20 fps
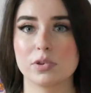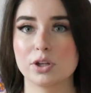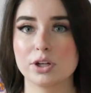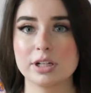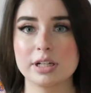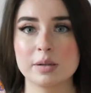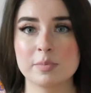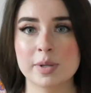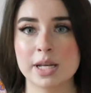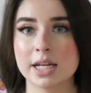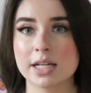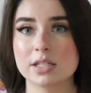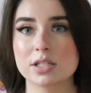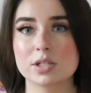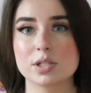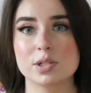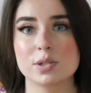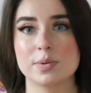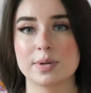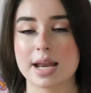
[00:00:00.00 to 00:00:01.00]
30
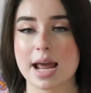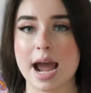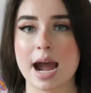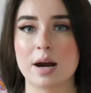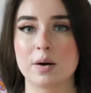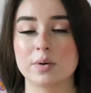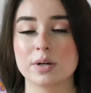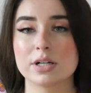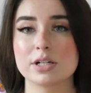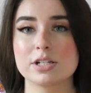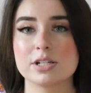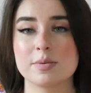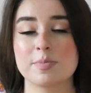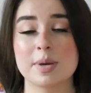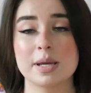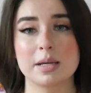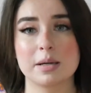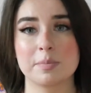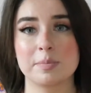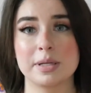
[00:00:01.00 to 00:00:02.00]
minutes to an hour to
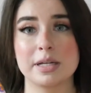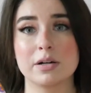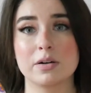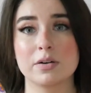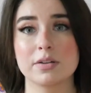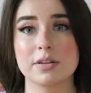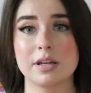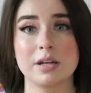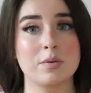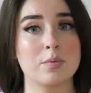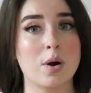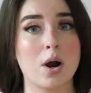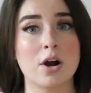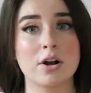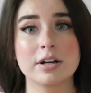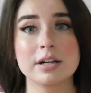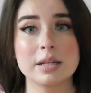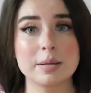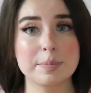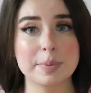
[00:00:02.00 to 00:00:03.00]
make a meal that you
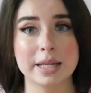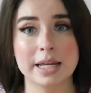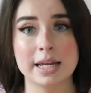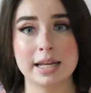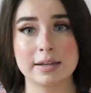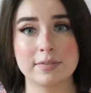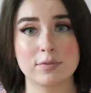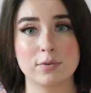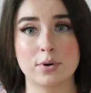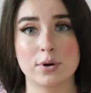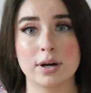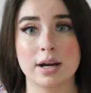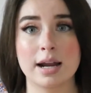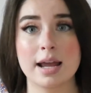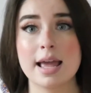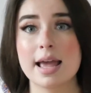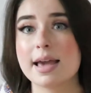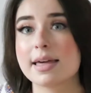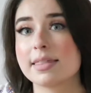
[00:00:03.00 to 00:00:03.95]
already planned for,